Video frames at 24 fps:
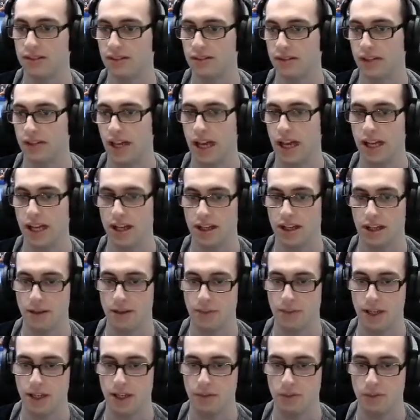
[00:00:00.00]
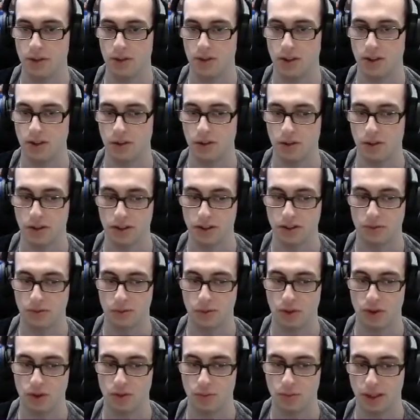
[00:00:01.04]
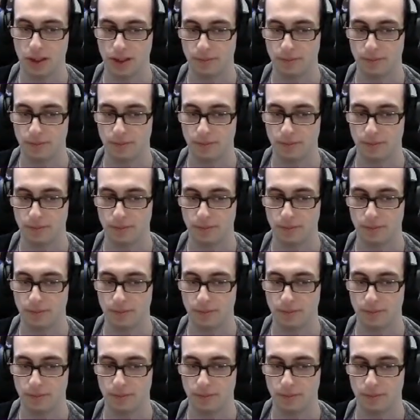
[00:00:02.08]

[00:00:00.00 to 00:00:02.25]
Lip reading: And I made him use a turret, which is big.